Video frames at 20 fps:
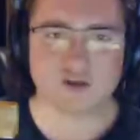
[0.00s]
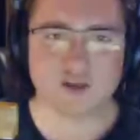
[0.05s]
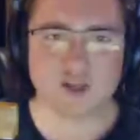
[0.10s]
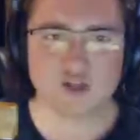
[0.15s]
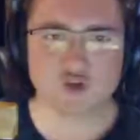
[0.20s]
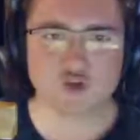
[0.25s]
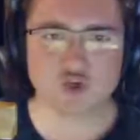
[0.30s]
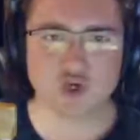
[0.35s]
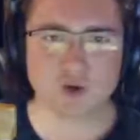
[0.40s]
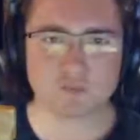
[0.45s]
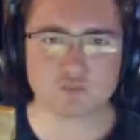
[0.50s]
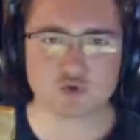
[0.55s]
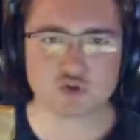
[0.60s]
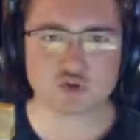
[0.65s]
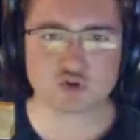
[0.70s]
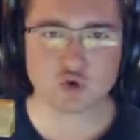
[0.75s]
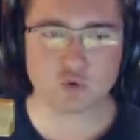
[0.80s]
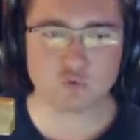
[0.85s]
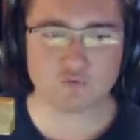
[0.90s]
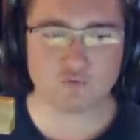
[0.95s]
It jumped
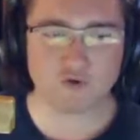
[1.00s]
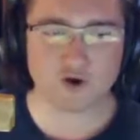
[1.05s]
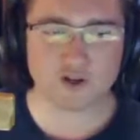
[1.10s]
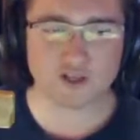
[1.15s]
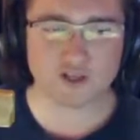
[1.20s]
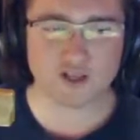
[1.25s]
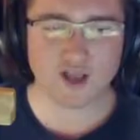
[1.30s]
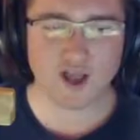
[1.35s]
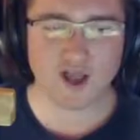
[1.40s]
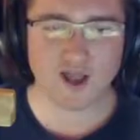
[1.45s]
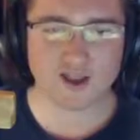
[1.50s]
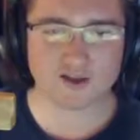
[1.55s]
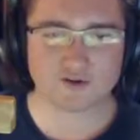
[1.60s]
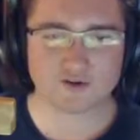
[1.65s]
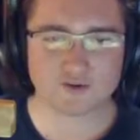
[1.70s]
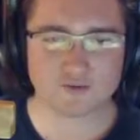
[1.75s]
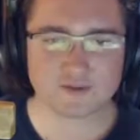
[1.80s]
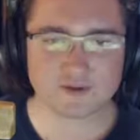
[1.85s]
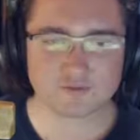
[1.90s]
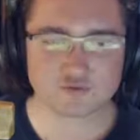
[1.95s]
so fucking high,
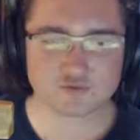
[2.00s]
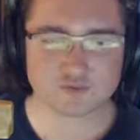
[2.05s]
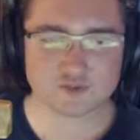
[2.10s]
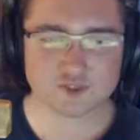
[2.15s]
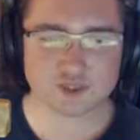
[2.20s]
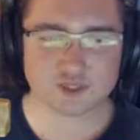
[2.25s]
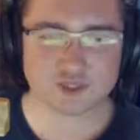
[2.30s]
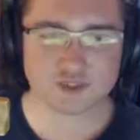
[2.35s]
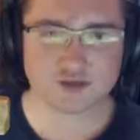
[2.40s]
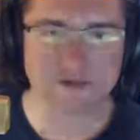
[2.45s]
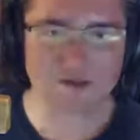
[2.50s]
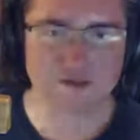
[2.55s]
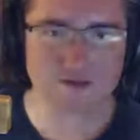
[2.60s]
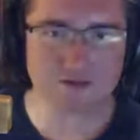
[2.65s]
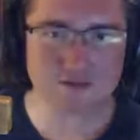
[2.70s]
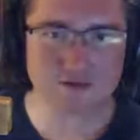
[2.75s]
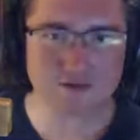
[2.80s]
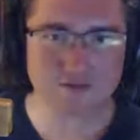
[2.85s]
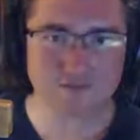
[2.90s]
dude. That was ridiculous.